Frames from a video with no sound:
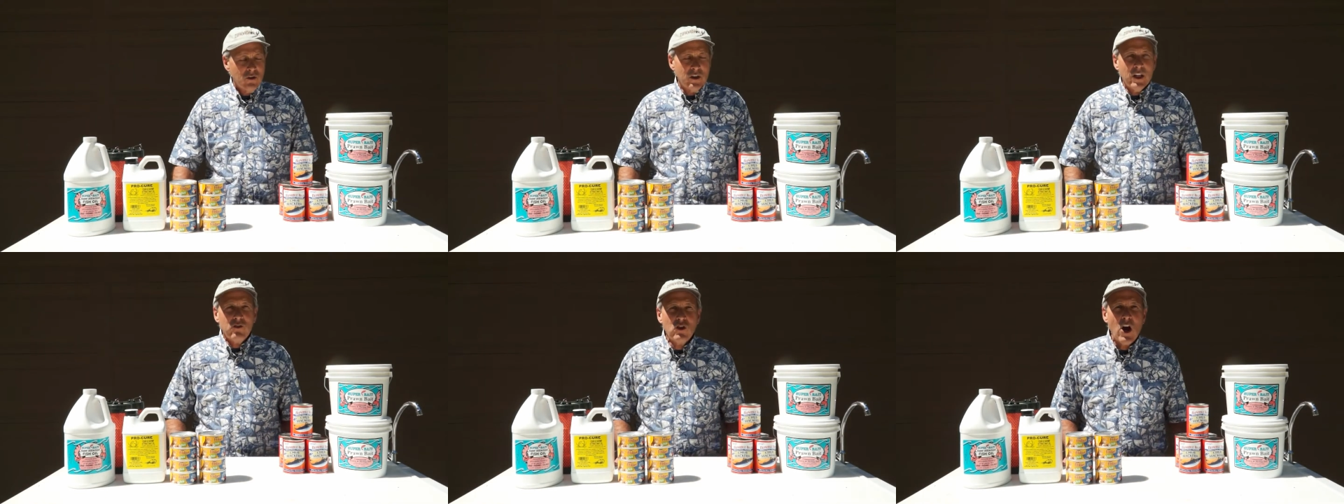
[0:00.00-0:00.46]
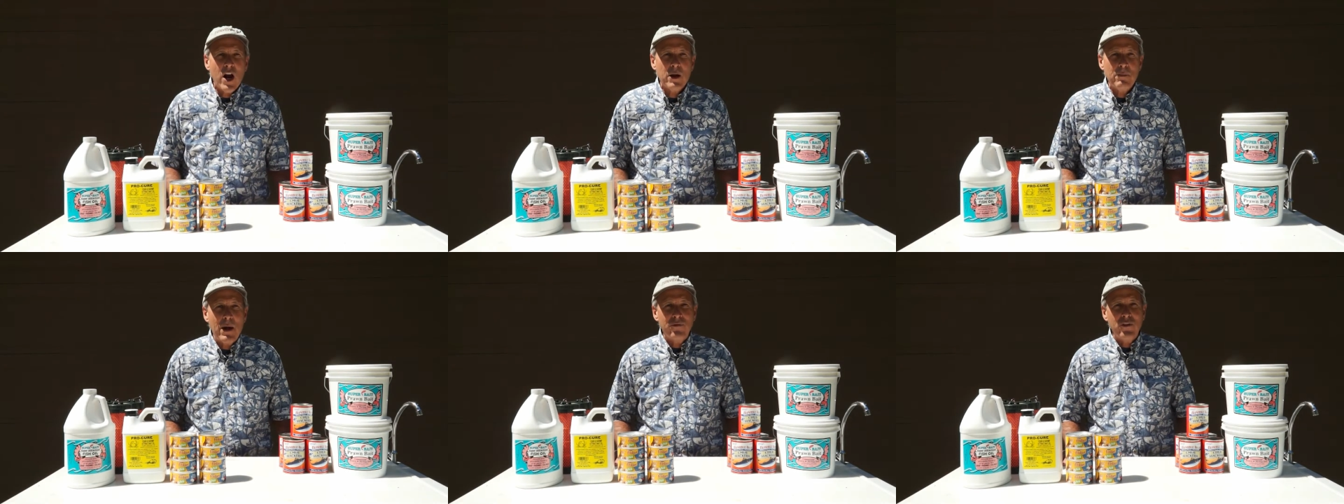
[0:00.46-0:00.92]
So let's
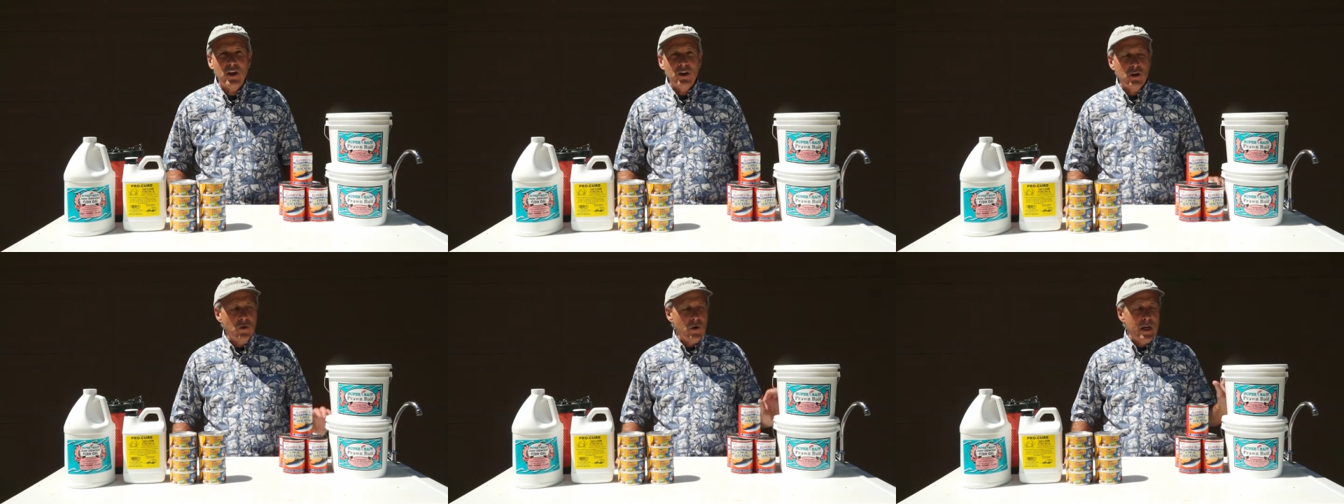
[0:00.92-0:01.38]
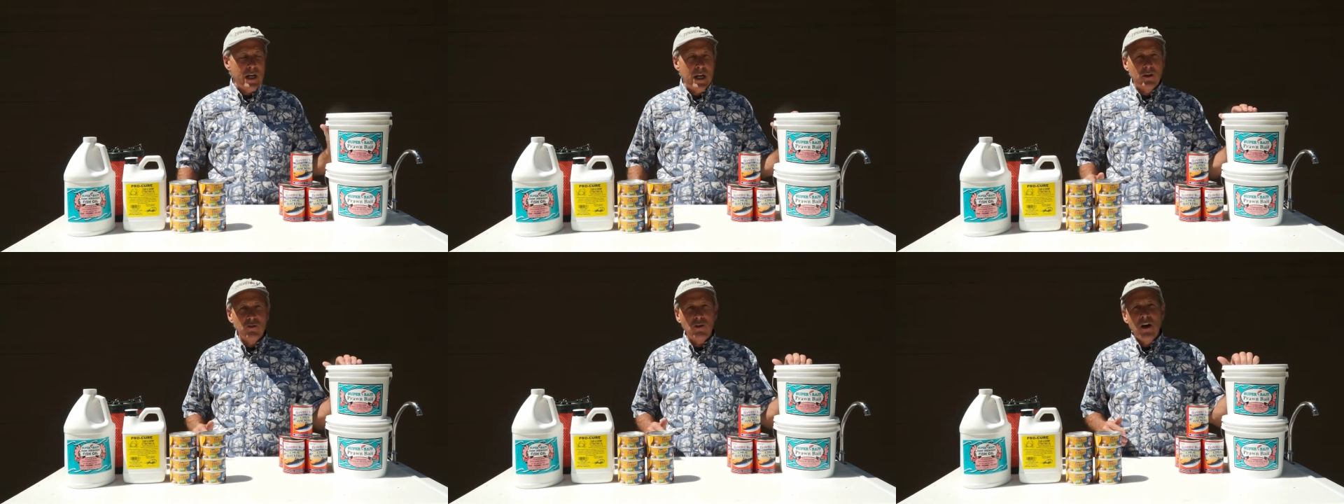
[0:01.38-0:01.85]
talk about the
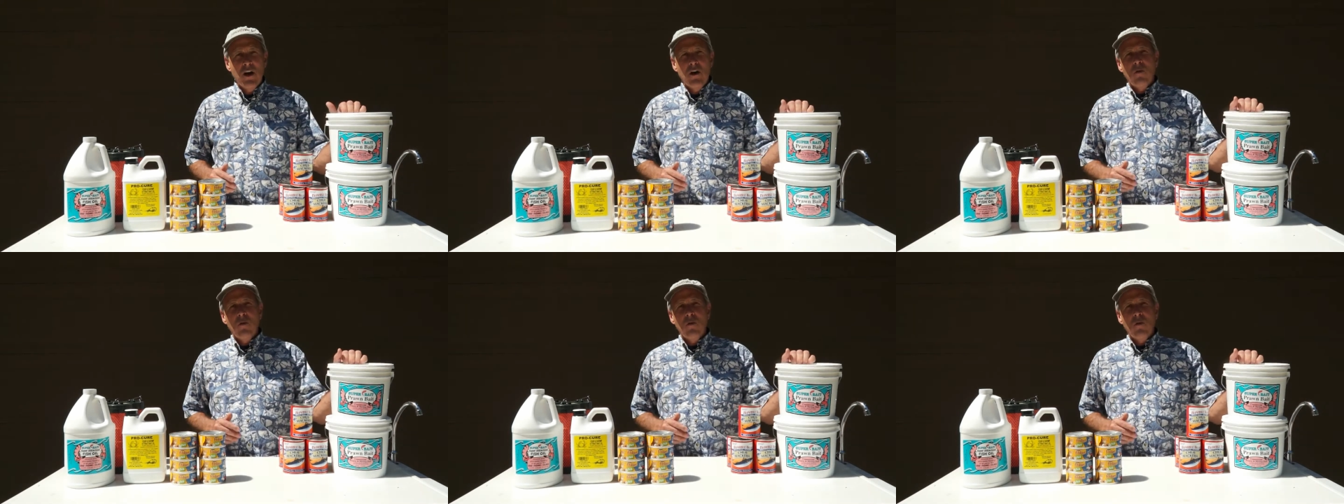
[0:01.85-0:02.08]
ingredients.